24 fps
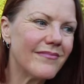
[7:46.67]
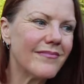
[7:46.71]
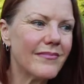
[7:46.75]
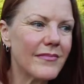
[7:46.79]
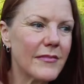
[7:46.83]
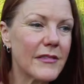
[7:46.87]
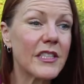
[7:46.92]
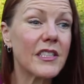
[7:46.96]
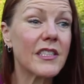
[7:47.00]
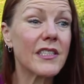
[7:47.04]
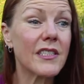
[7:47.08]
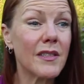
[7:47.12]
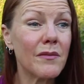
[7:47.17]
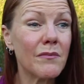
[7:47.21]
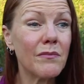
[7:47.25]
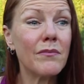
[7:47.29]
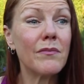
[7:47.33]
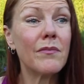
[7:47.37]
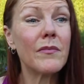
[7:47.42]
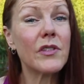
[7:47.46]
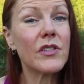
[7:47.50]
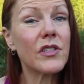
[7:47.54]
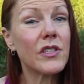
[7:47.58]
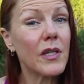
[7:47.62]

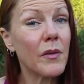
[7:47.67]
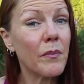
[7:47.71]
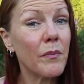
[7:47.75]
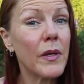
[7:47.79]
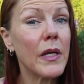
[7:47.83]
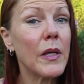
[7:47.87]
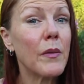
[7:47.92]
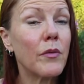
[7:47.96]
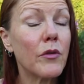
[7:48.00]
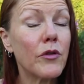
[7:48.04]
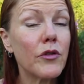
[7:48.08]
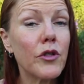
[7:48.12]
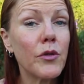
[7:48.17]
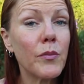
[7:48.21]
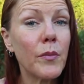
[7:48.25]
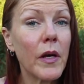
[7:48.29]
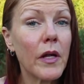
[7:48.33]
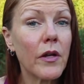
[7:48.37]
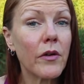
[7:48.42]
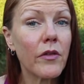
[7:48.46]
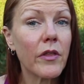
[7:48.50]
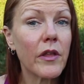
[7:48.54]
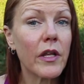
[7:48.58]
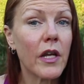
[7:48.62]
Some people do
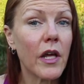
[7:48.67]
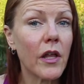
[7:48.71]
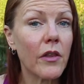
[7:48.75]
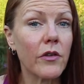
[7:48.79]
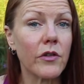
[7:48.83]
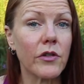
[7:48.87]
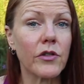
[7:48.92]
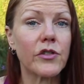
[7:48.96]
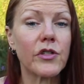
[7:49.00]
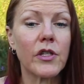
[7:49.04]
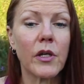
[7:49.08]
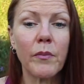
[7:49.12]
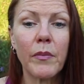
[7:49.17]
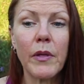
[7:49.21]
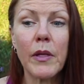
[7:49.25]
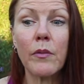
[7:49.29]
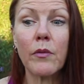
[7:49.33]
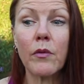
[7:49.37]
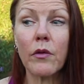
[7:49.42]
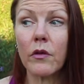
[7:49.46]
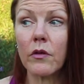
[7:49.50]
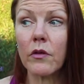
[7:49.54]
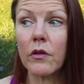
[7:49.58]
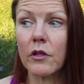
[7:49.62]
better than others. Some
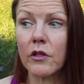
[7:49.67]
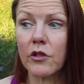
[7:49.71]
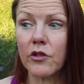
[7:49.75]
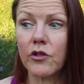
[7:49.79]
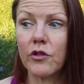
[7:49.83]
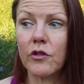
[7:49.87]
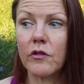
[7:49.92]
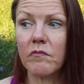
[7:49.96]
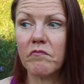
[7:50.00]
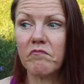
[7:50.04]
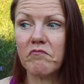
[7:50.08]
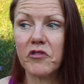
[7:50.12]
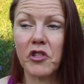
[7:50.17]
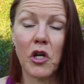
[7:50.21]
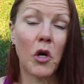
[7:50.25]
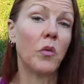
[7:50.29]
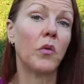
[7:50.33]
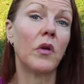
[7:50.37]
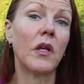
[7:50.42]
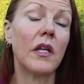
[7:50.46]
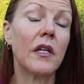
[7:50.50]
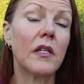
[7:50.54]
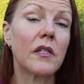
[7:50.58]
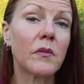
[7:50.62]
people don't
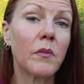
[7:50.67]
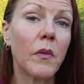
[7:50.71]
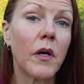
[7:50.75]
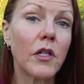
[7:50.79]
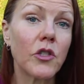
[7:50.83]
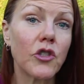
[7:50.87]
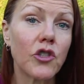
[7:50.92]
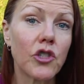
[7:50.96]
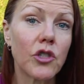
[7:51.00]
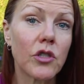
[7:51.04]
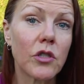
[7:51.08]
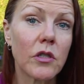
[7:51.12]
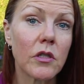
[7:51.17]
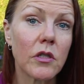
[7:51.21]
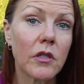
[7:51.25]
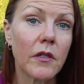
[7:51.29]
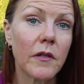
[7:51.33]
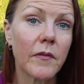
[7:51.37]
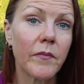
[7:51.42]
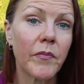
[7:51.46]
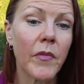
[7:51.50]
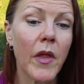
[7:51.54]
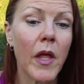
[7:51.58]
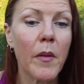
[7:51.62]
need as much,
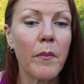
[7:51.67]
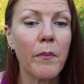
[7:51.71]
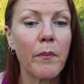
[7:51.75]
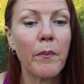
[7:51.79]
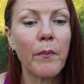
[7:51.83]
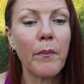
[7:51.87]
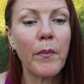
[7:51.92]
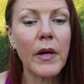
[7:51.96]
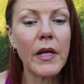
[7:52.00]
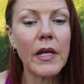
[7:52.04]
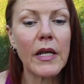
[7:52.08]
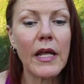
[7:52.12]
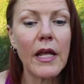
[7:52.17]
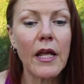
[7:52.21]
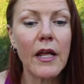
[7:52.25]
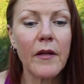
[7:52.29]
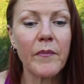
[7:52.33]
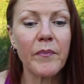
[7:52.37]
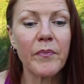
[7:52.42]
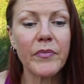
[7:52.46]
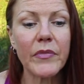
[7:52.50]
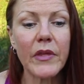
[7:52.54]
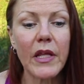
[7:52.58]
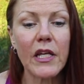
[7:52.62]
but
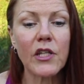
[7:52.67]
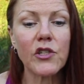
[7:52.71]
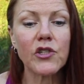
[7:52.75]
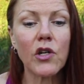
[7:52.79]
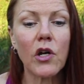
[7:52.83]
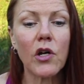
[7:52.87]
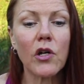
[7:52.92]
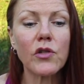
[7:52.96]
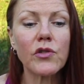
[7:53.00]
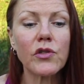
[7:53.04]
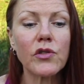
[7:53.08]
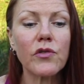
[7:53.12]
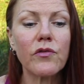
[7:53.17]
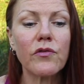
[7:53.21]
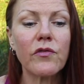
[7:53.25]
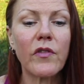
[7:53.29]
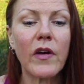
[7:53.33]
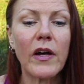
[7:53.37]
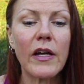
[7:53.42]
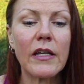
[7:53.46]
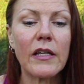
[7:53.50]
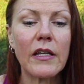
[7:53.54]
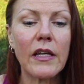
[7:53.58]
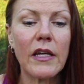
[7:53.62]
it's also
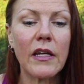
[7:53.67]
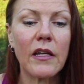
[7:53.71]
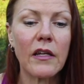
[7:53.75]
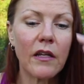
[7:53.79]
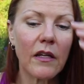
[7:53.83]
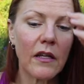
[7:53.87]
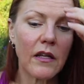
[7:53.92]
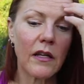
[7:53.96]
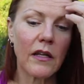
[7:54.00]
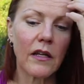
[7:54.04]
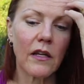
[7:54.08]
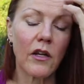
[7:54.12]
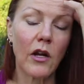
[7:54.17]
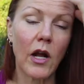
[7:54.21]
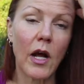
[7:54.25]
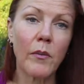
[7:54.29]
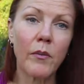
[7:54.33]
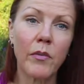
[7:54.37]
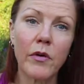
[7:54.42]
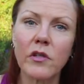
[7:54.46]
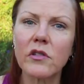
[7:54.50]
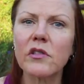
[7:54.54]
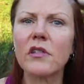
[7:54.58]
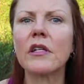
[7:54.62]
finding, I
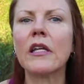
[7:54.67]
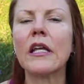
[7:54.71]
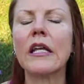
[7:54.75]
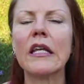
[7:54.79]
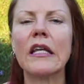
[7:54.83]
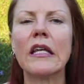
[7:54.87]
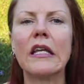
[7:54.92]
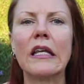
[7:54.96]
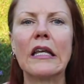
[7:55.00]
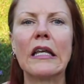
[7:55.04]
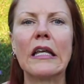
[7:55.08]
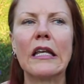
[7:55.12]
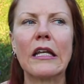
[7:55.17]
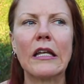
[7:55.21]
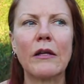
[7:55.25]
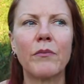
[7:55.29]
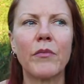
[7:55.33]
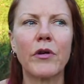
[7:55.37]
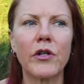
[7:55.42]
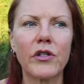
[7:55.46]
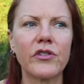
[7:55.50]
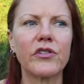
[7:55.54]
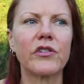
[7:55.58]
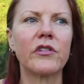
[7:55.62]

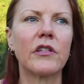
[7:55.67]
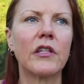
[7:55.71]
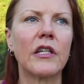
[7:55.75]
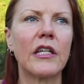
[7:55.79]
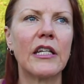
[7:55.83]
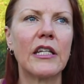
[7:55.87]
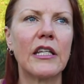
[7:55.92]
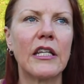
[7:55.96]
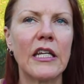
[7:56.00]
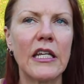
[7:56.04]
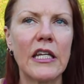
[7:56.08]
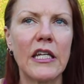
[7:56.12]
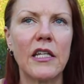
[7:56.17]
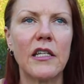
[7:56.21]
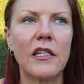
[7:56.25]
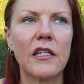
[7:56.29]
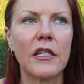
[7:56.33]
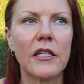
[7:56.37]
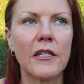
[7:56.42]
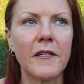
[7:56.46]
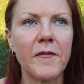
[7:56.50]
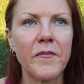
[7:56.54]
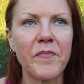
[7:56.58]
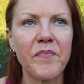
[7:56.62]
personally need,
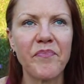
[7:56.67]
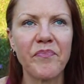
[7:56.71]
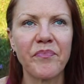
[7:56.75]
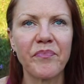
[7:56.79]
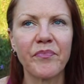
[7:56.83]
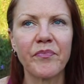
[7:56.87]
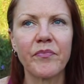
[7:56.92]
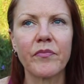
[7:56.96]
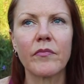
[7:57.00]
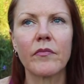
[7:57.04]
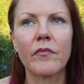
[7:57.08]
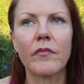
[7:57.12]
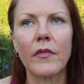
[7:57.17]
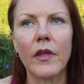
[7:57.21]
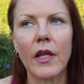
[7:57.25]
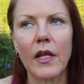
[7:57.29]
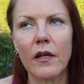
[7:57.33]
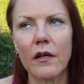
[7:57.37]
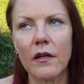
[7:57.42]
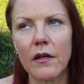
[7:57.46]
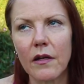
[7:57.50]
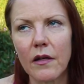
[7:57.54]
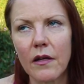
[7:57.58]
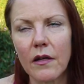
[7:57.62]

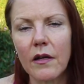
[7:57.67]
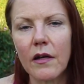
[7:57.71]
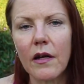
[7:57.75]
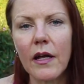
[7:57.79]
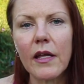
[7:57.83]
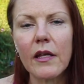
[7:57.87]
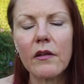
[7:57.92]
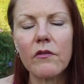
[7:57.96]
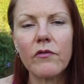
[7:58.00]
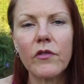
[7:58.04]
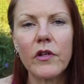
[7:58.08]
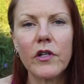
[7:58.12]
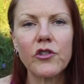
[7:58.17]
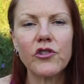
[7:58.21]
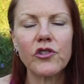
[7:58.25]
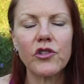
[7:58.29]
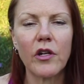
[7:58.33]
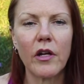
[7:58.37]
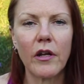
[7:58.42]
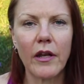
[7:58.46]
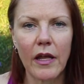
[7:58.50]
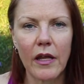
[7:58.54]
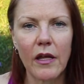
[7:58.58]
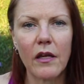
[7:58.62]
I can function
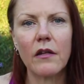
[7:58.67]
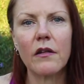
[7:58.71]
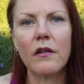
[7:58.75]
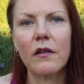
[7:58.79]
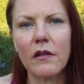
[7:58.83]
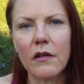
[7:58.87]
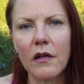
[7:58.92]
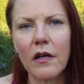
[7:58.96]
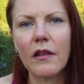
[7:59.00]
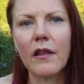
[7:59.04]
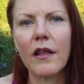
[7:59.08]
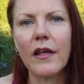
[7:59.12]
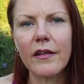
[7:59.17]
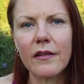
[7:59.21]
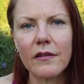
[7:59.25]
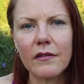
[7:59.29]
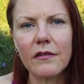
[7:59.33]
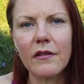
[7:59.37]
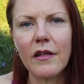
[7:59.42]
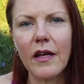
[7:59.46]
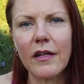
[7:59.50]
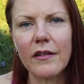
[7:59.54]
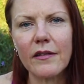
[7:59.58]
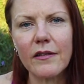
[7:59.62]
on 8. I like
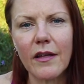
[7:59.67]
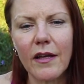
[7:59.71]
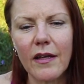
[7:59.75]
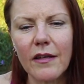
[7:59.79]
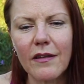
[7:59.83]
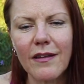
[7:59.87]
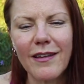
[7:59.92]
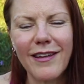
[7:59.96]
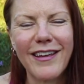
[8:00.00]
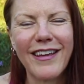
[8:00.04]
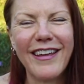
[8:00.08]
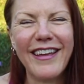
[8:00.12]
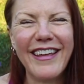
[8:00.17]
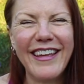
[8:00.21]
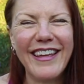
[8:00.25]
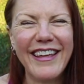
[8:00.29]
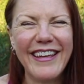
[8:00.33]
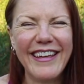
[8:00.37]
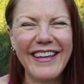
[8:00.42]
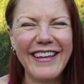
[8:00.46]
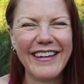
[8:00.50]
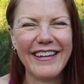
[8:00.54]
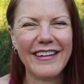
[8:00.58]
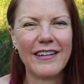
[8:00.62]
9, 10,
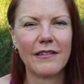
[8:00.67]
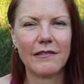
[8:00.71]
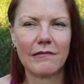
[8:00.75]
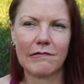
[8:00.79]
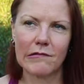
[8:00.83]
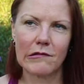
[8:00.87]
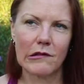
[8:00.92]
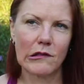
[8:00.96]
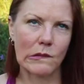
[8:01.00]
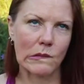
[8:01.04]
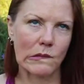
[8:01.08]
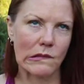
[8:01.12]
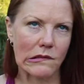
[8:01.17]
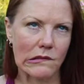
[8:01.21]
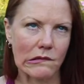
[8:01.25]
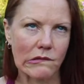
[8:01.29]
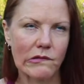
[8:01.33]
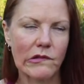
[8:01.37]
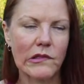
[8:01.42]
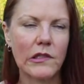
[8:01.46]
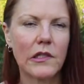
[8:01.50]
12.